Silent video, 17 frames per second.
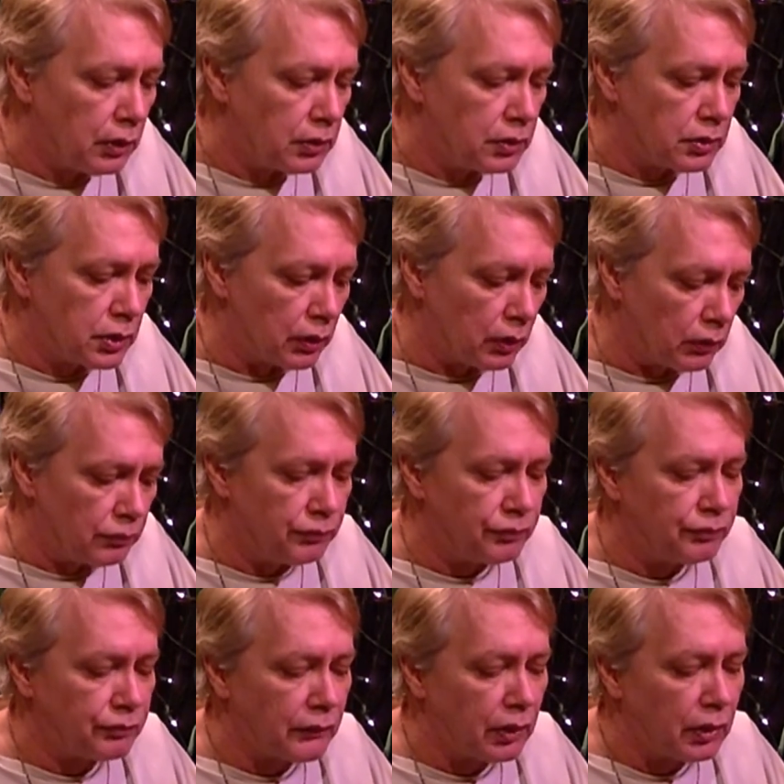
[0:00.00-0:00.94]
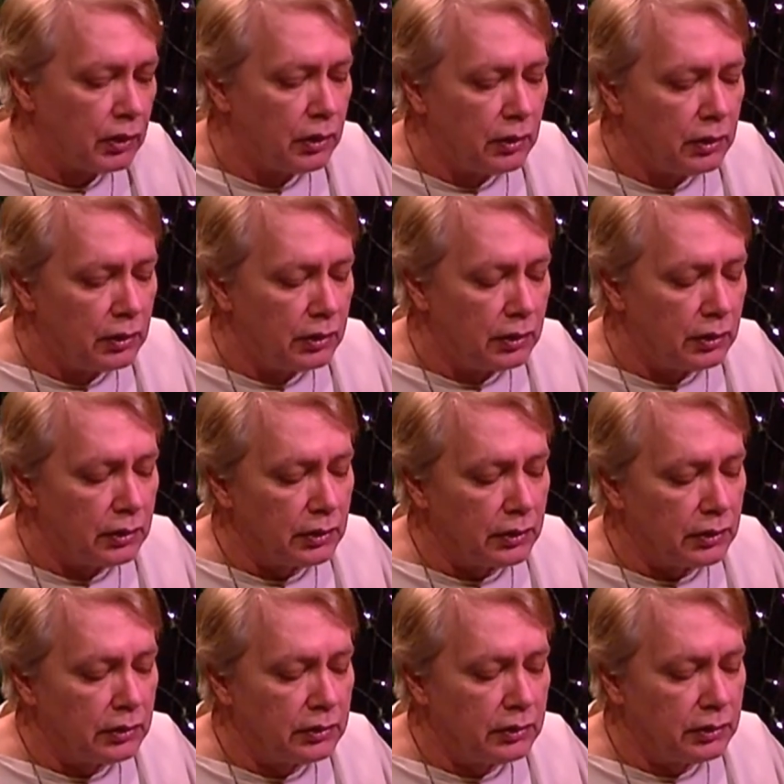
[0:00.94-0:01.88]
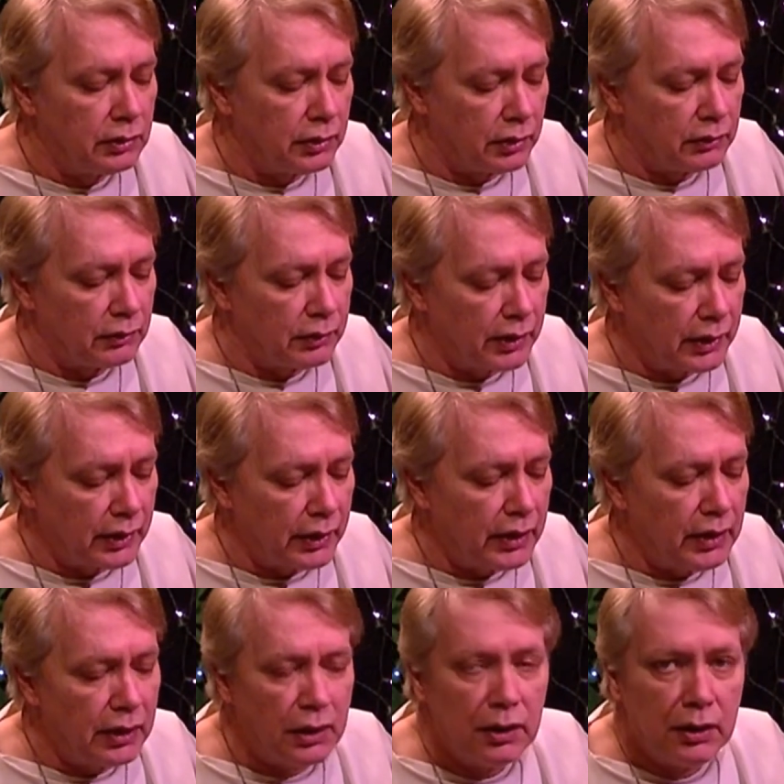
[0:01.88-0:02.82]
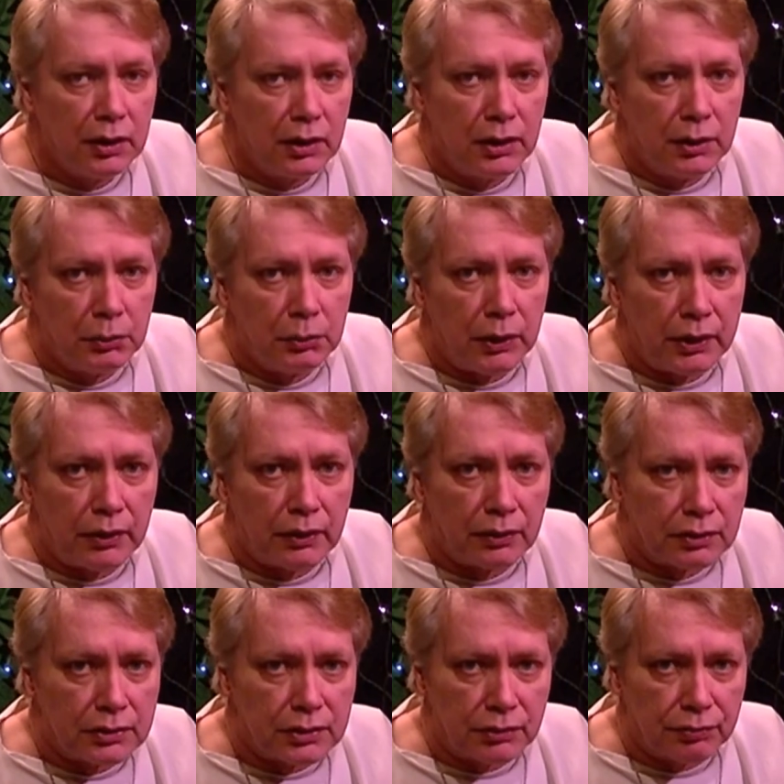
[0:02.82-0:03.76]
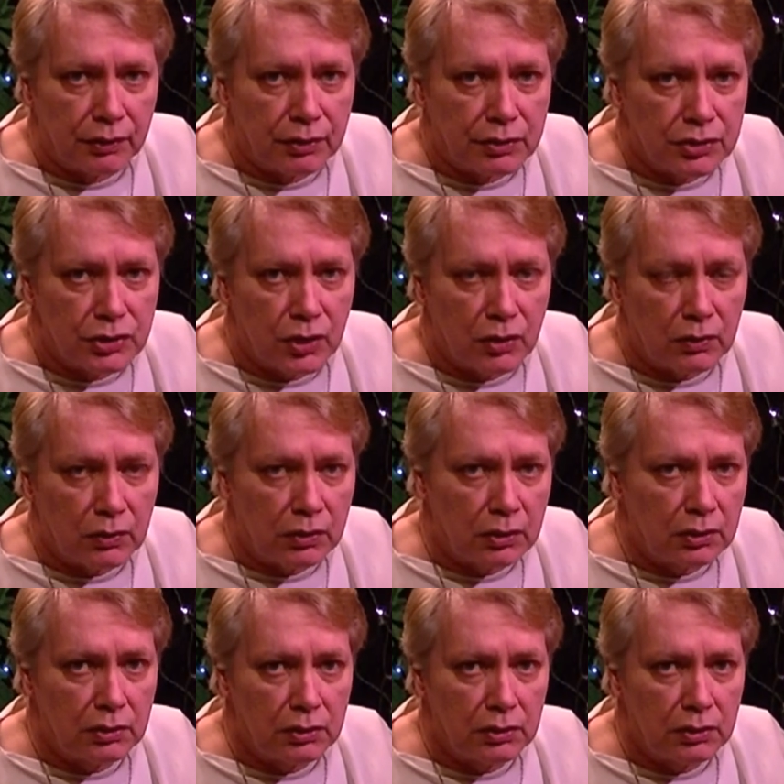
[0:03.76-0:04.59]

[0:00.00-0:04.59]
So, and get ready, because the first card